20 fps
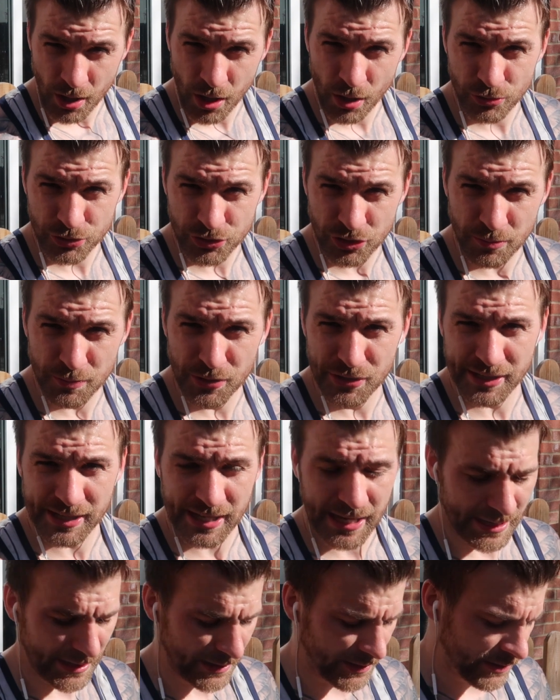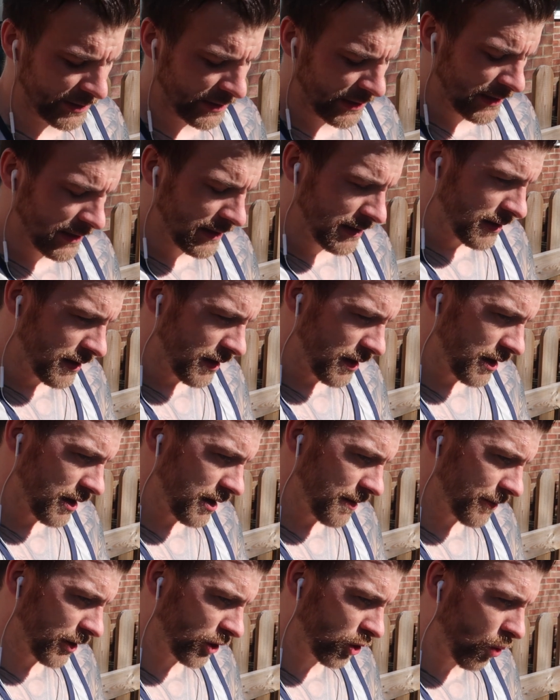I was communicating.
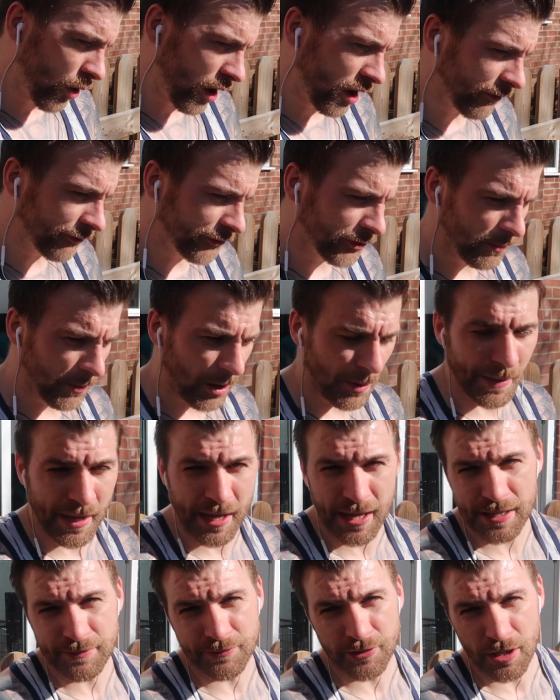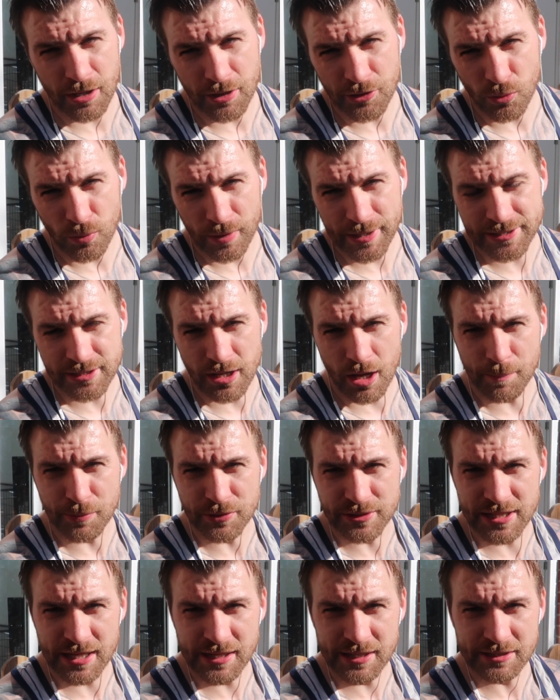Um, and quite often, my behavior and the ways that I
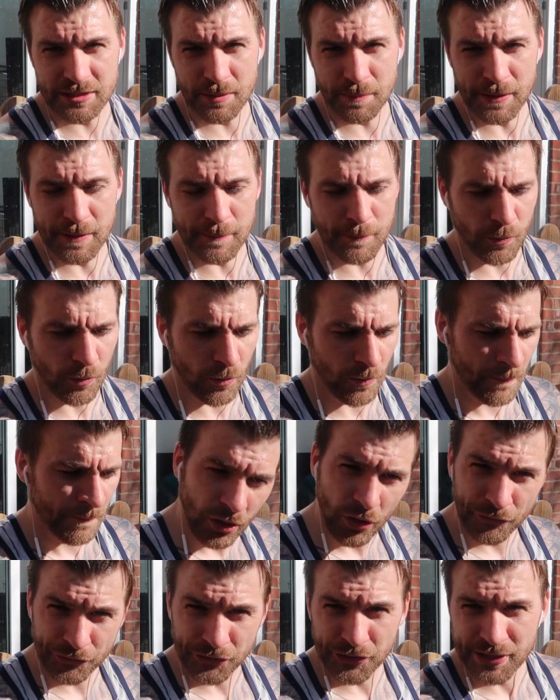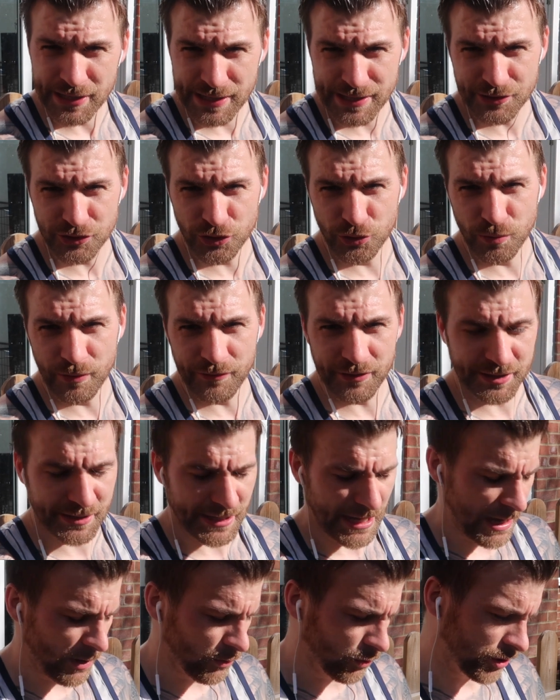presented to people, often hidden
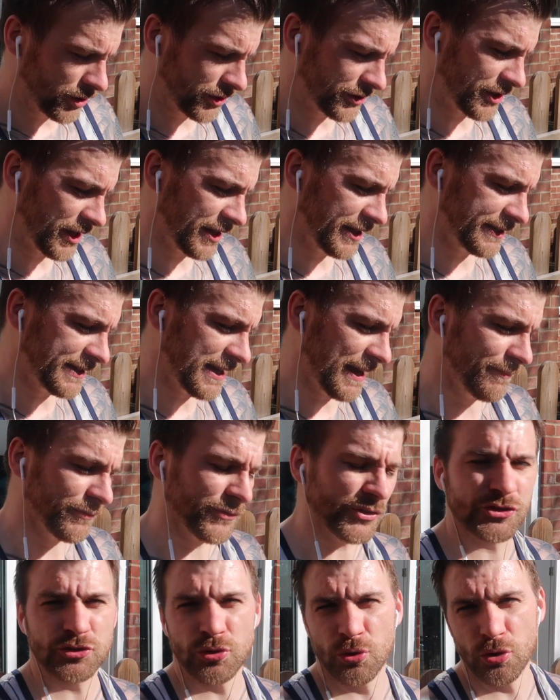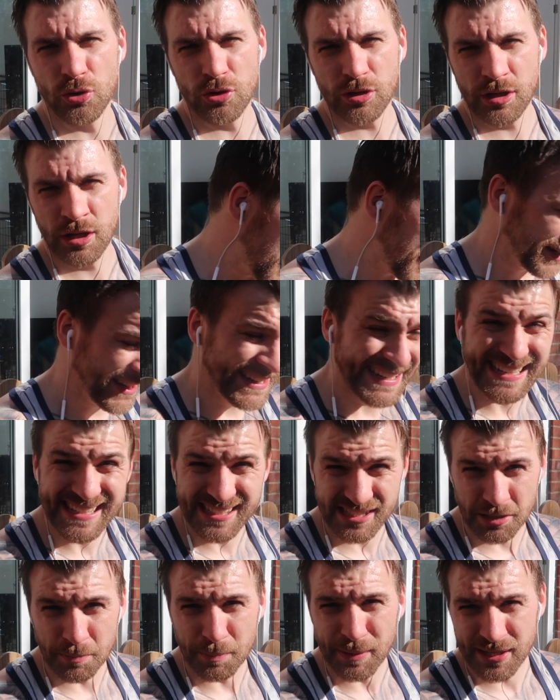within that, was an attempt to talk and a
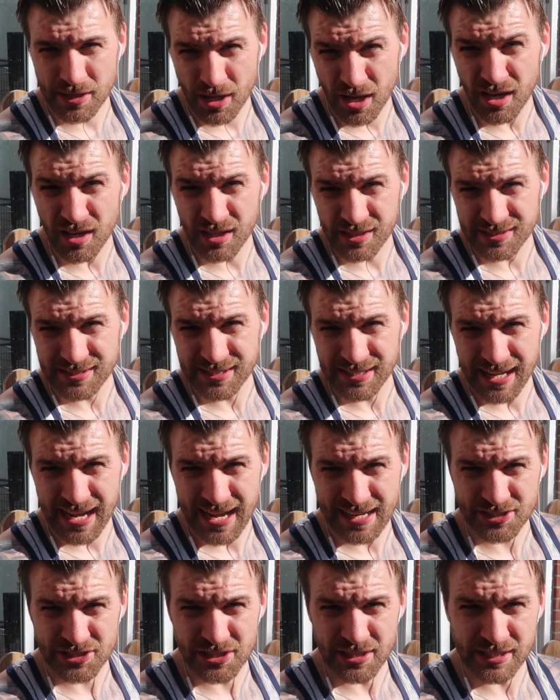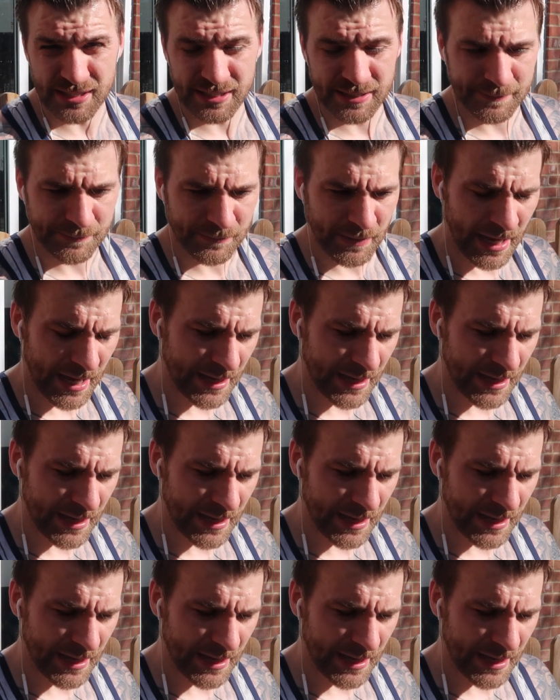need to be heard, actually.